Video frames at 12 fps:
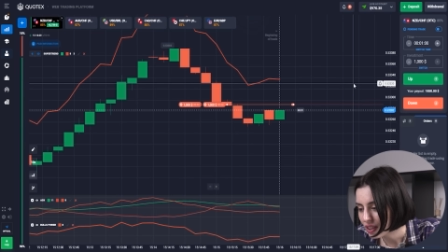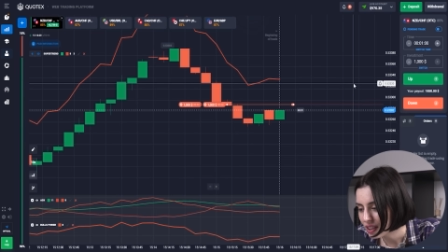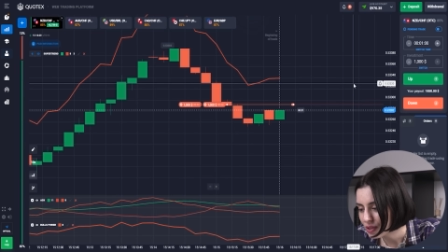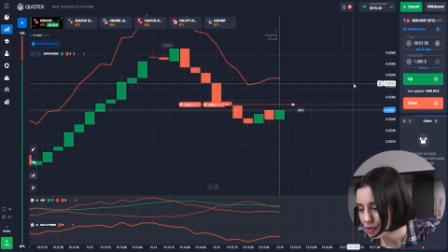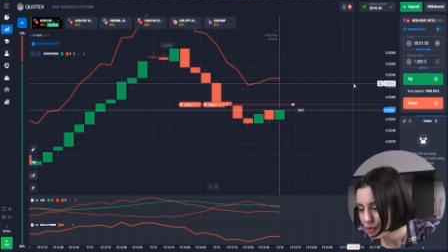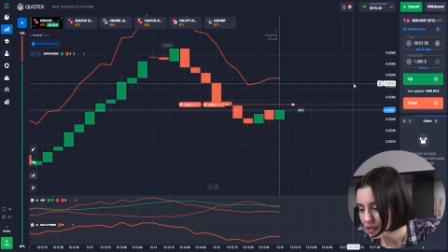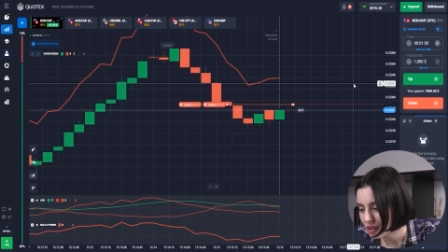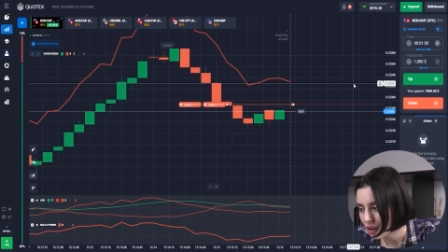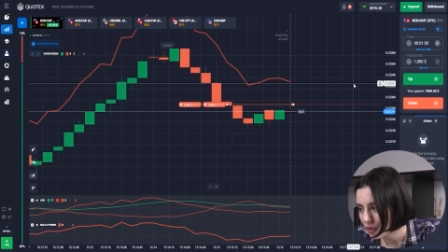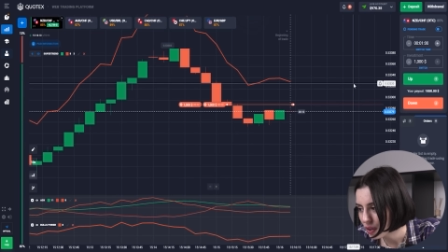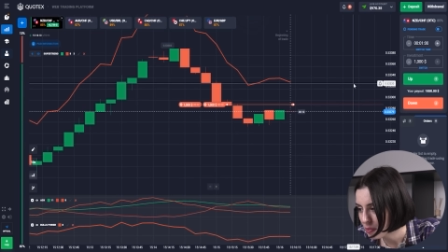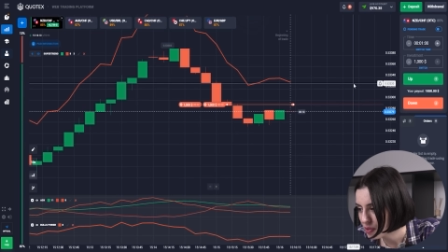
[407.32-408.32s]
talking too
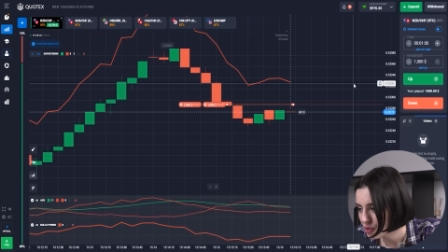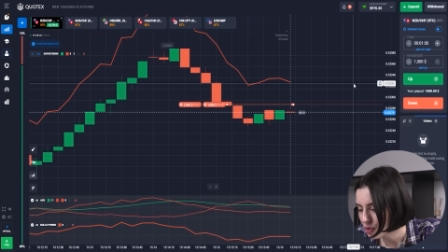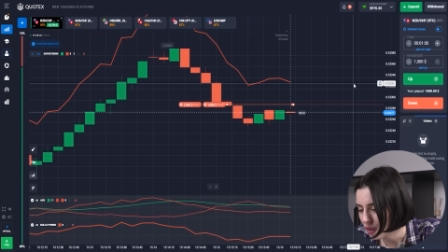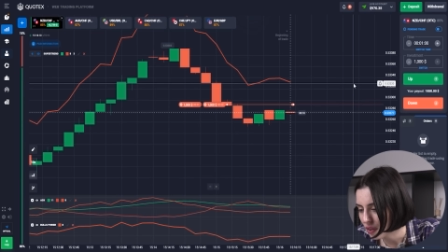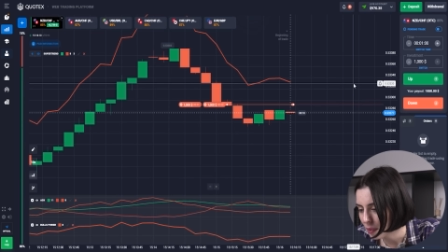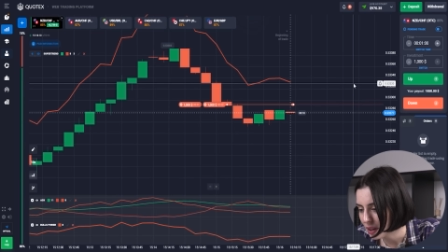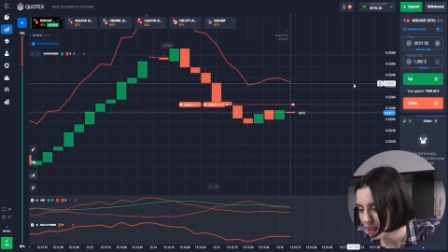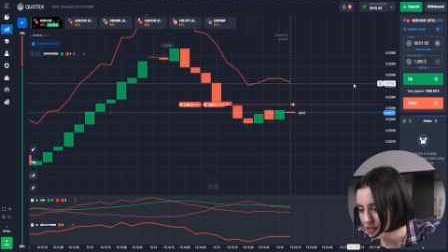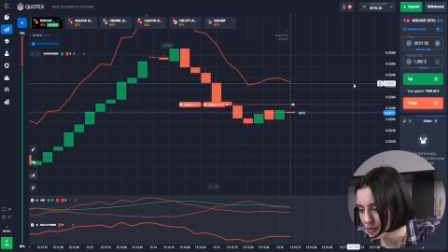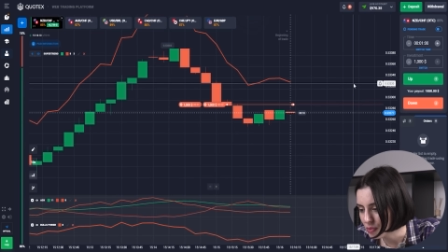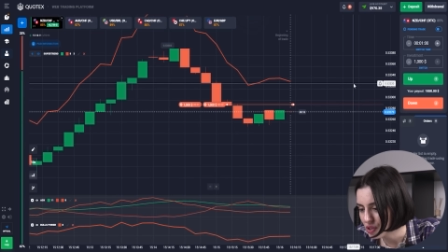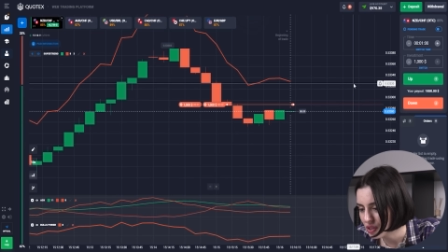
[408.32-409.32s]
slow i'm sorry
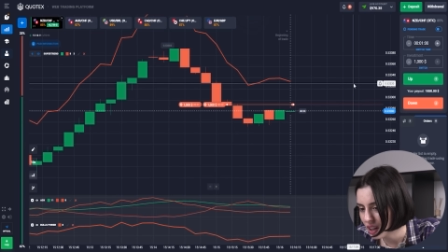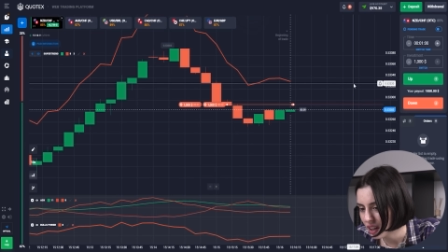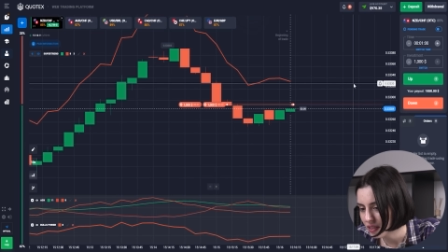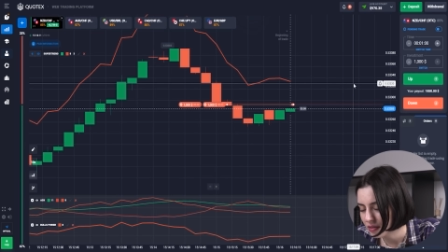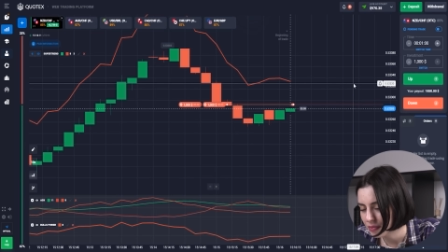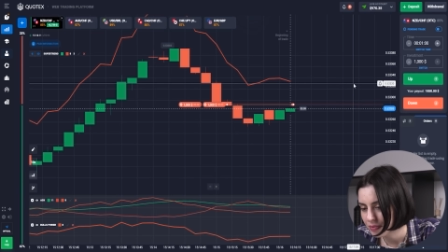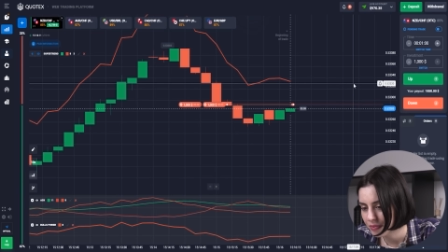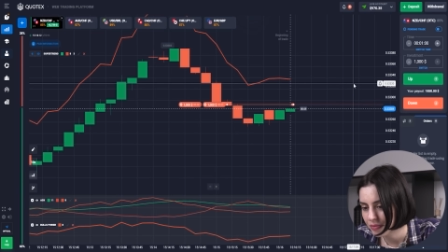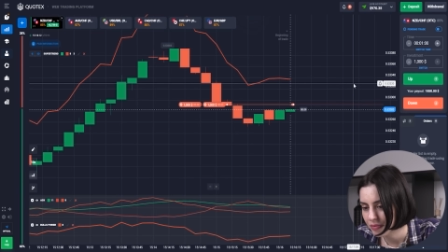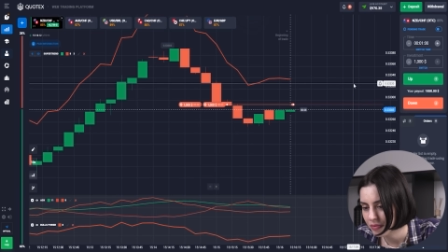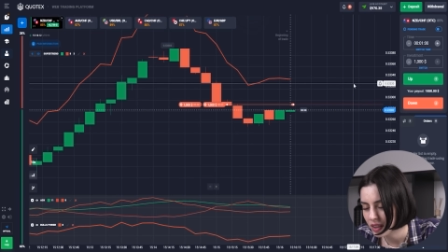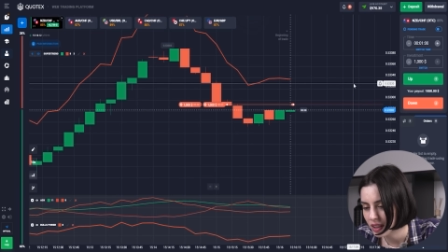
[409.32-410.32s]
because i'm just got
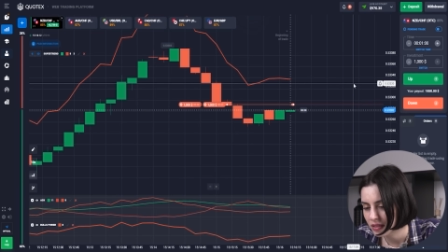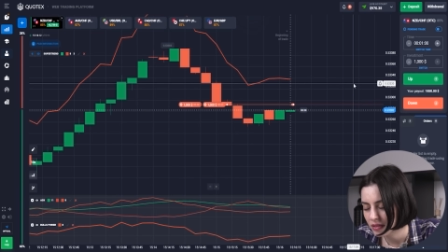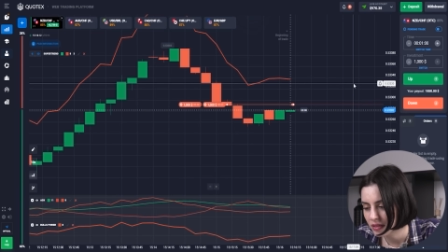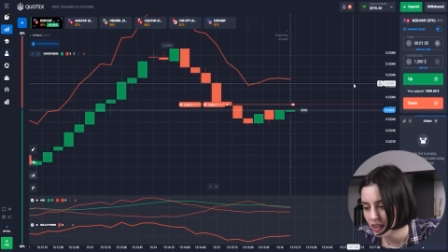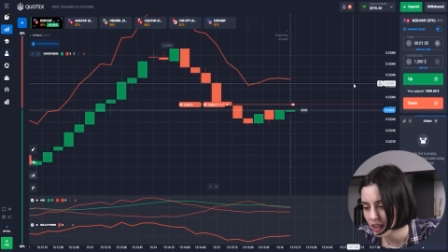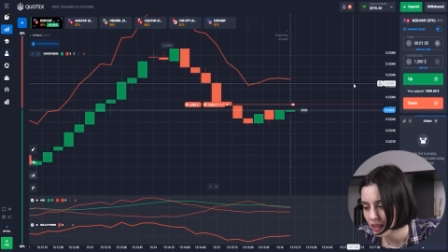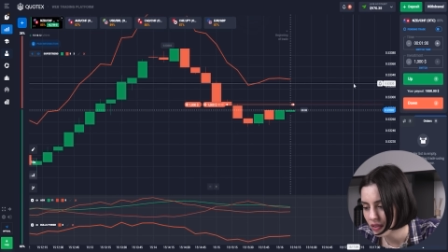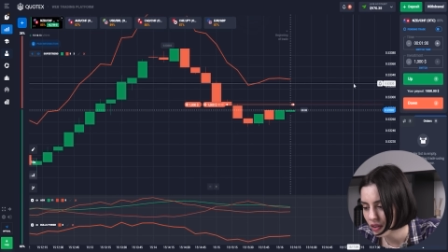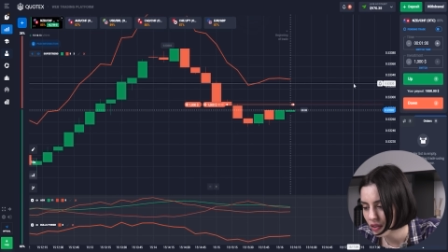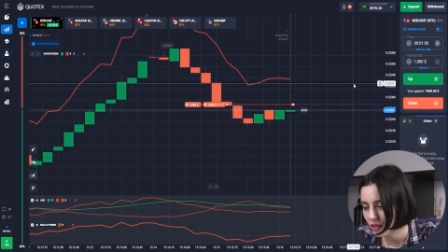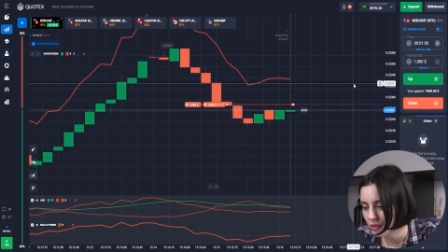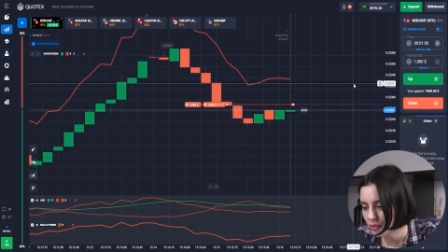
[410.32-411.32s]
I don't
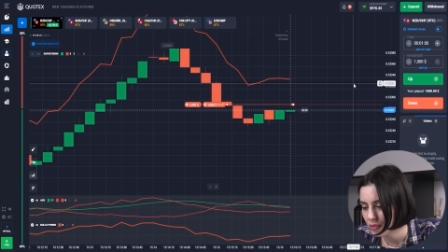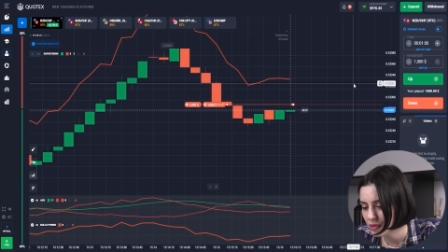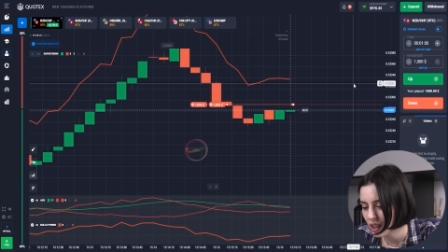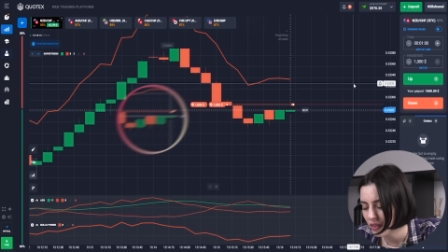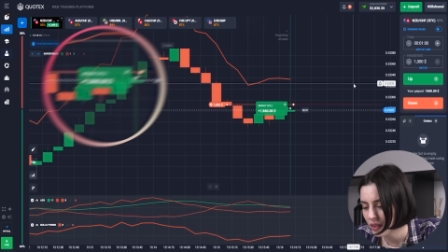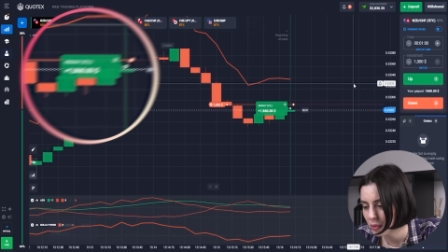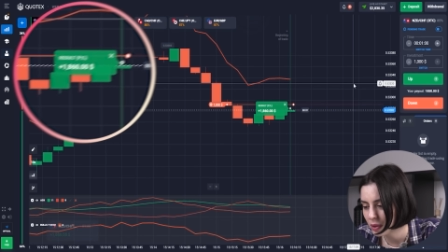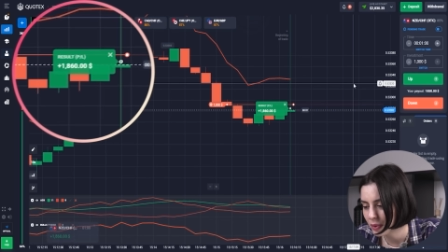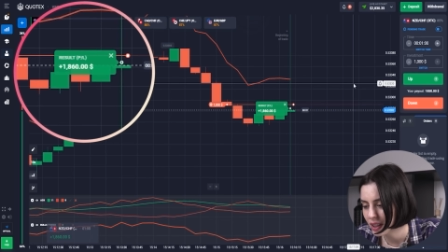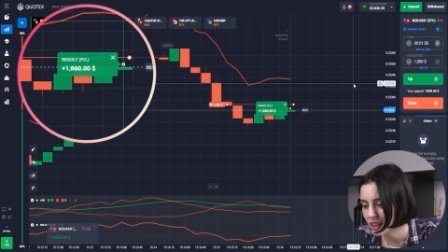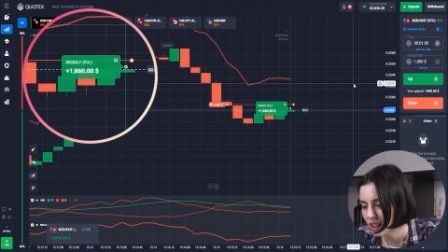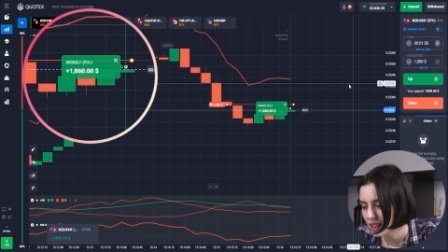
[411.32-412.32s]
know connection
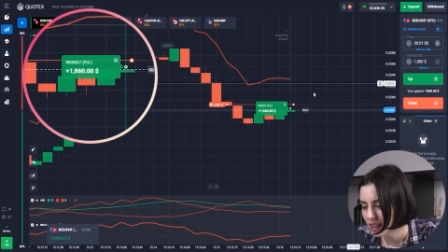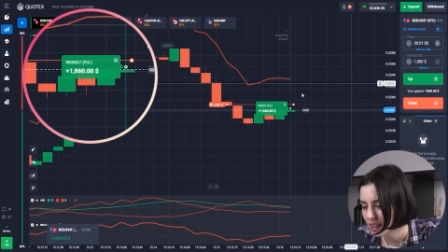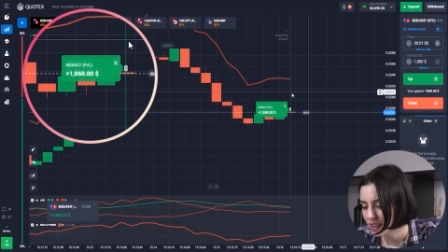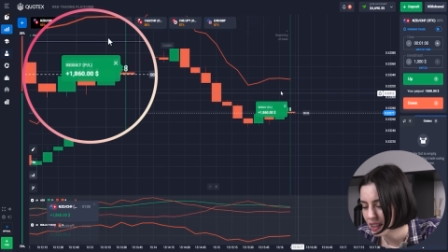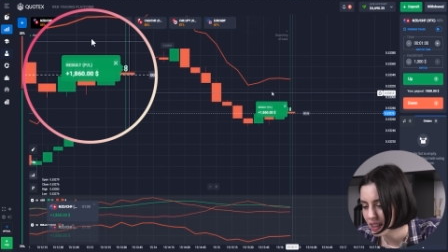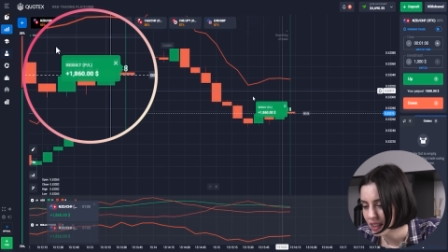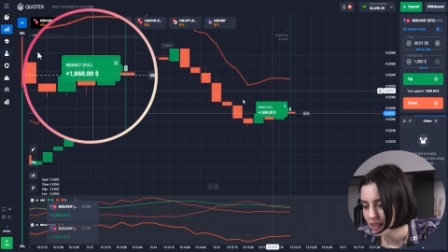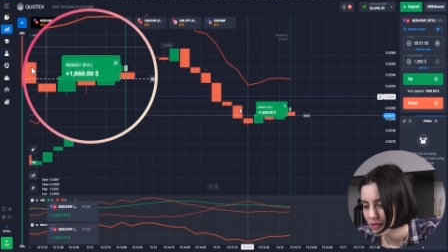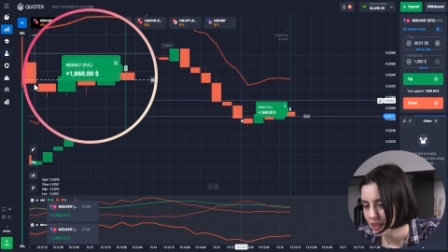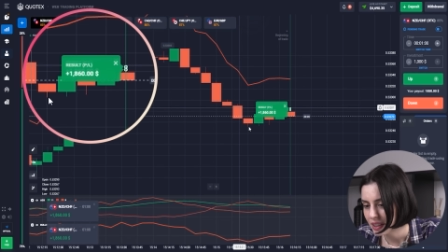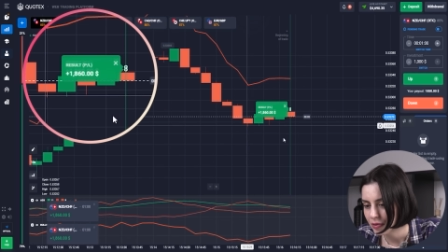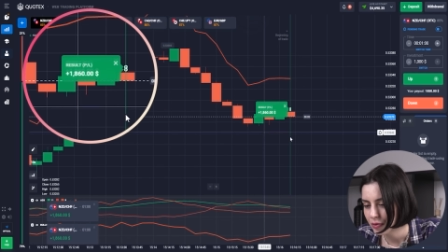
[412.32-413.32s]
between
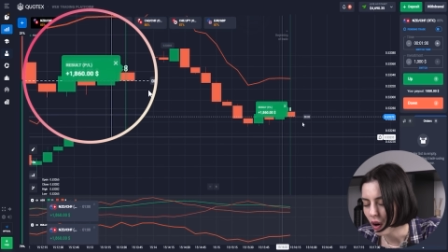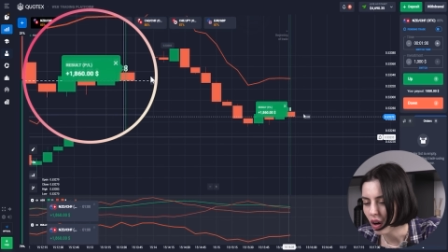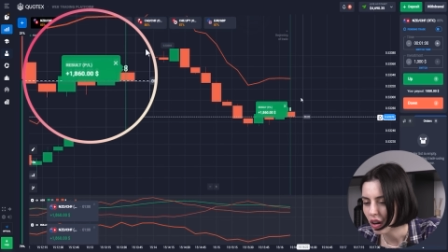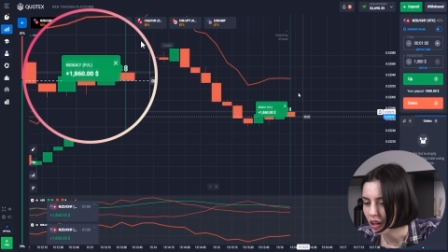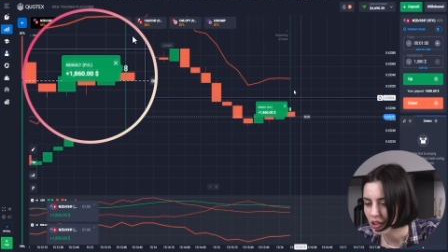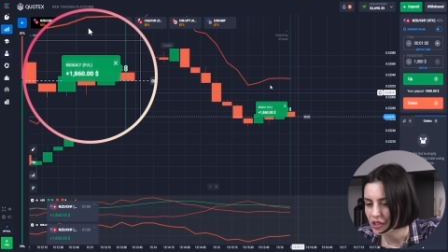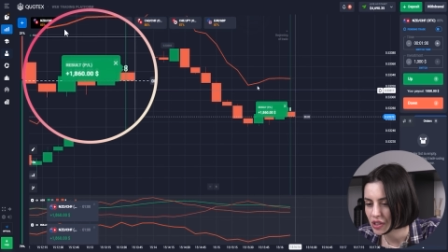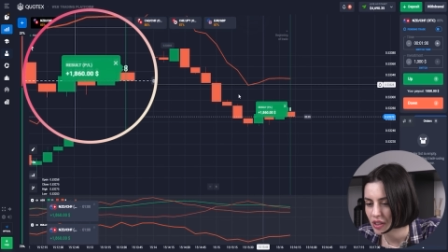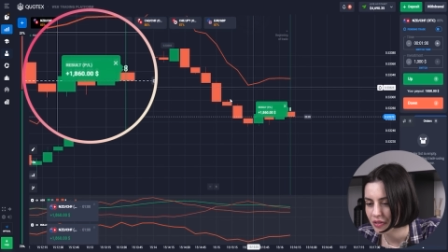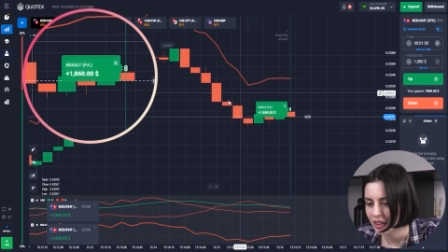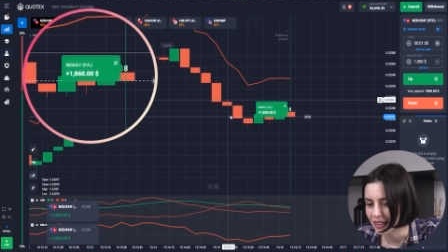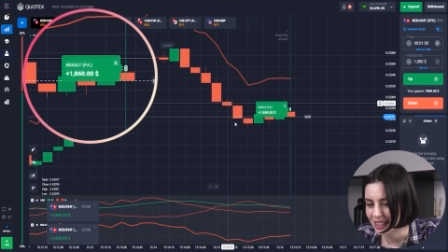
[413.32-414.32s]
very focused
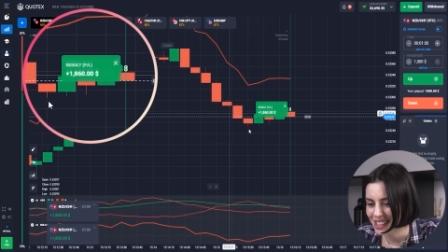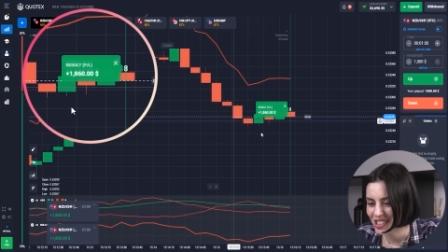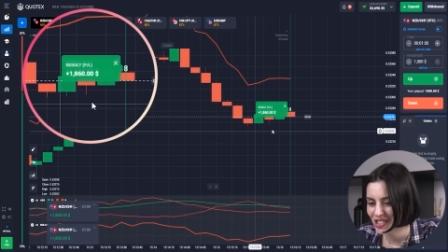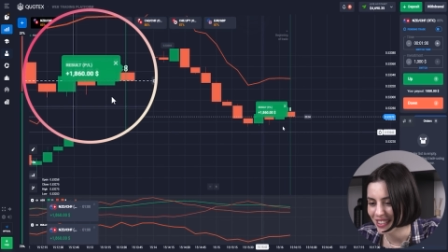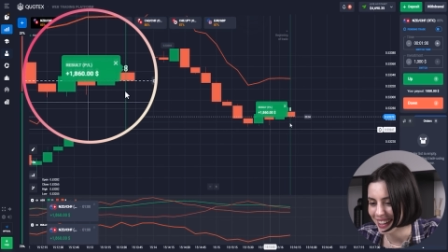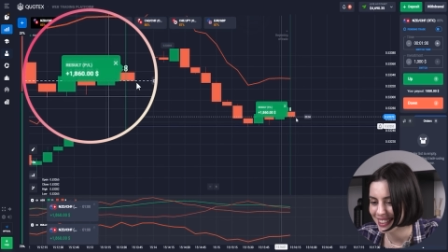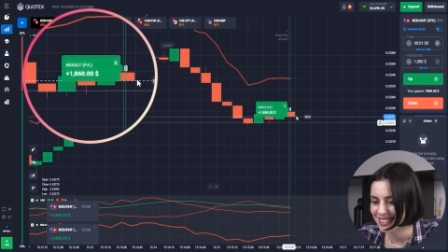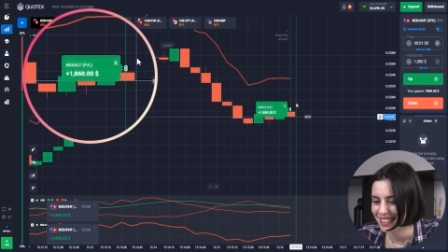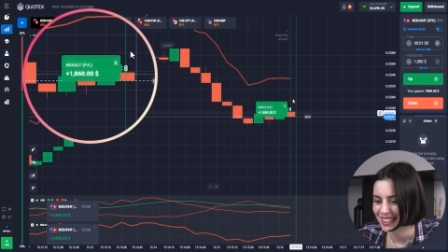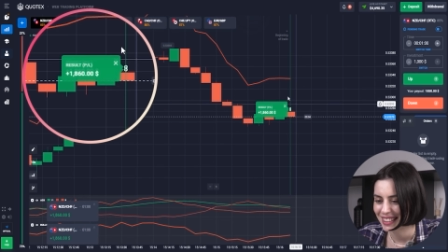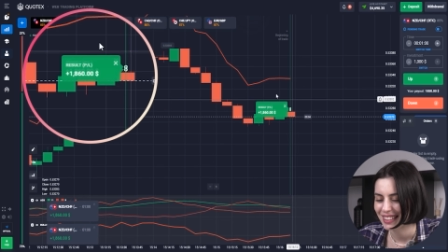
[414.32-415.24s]
and very distracted.